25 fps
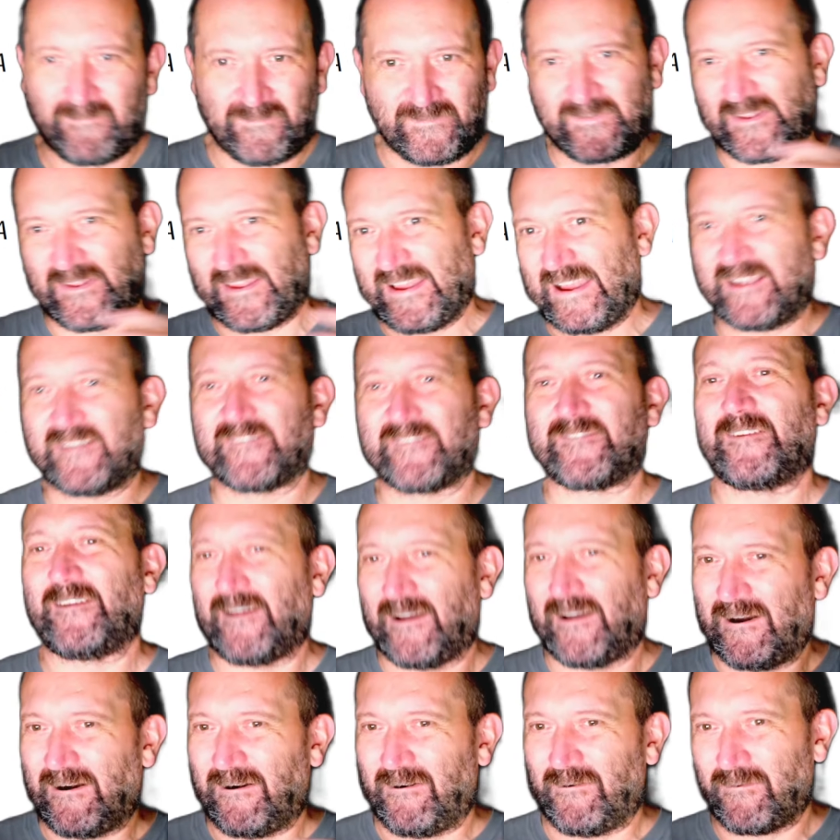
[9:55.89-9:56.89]
abstract,
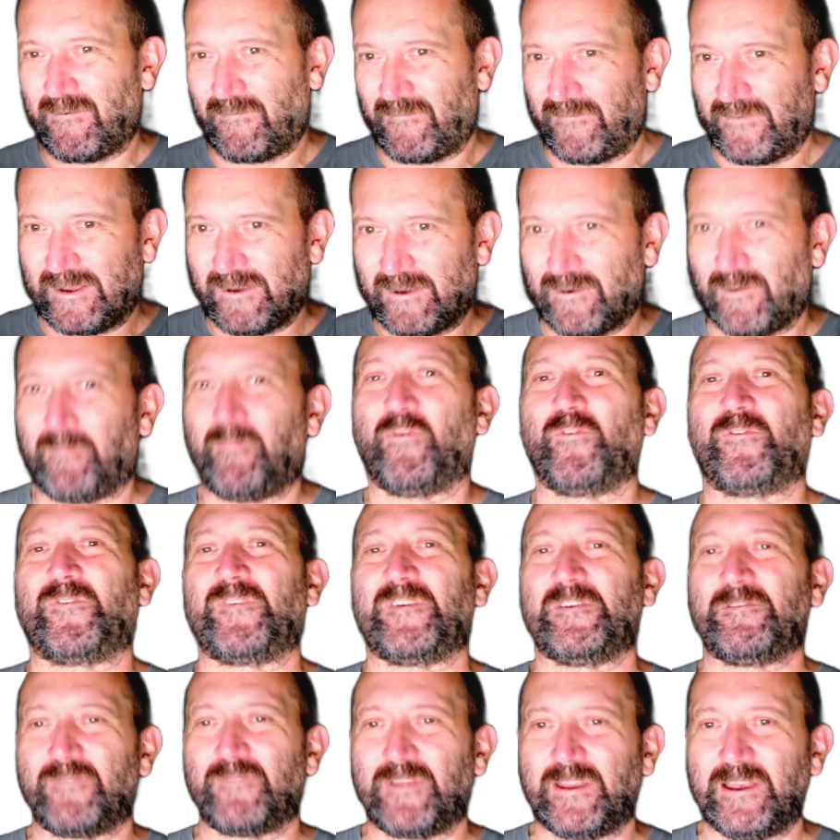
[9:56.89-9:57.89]
how they are put
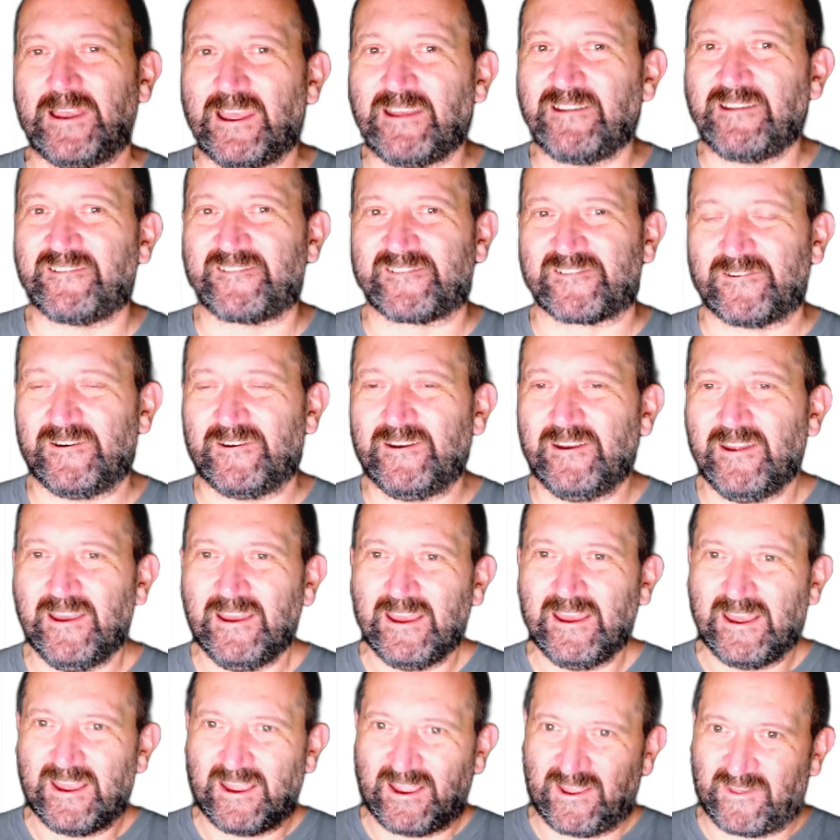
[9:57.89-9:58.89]
in relation,
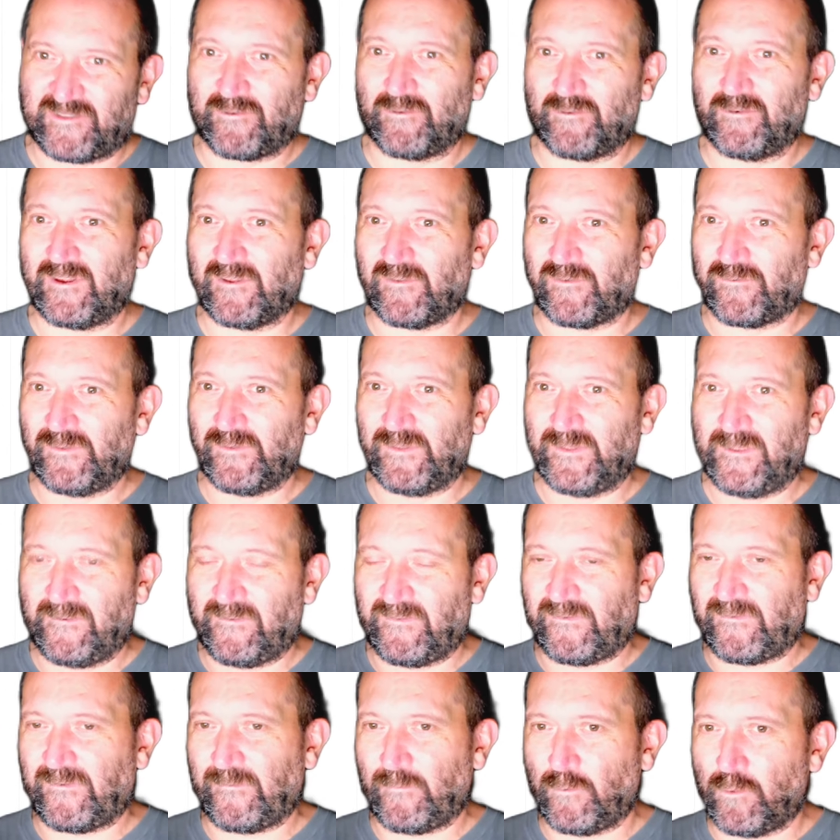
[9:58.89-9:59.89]
is going to
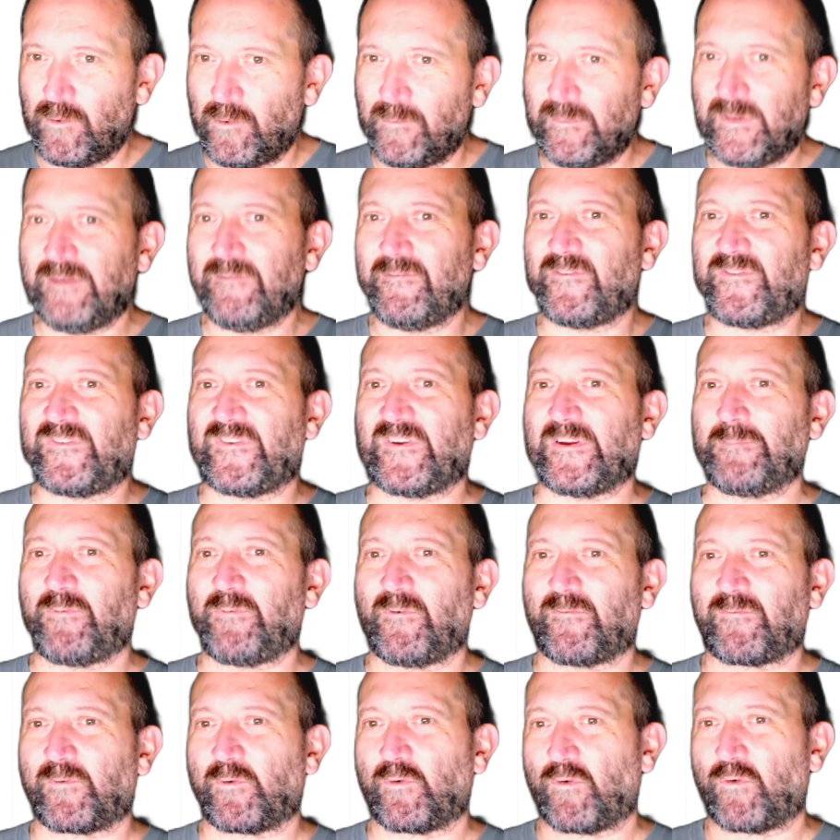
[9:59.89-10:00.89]
determine the type
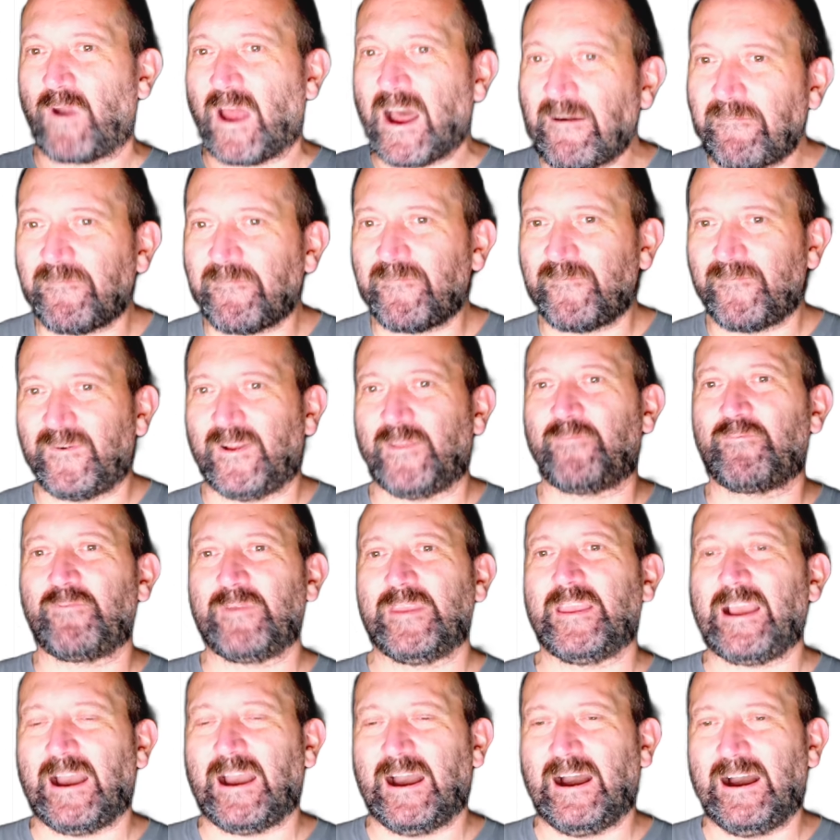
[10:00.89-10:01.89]
of graph that
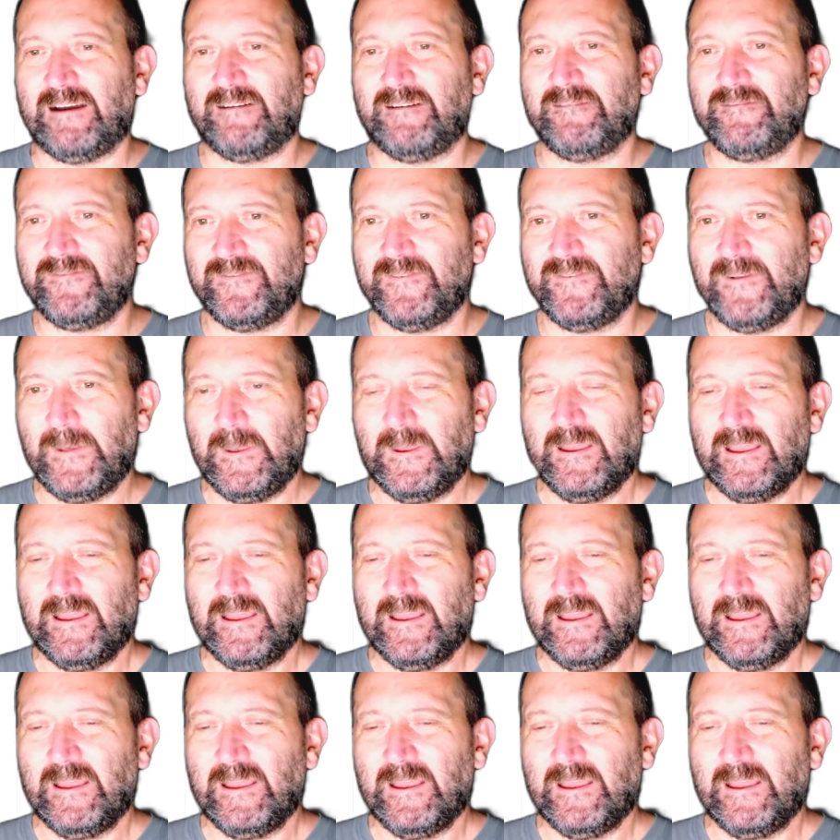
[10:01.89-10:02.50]
we have.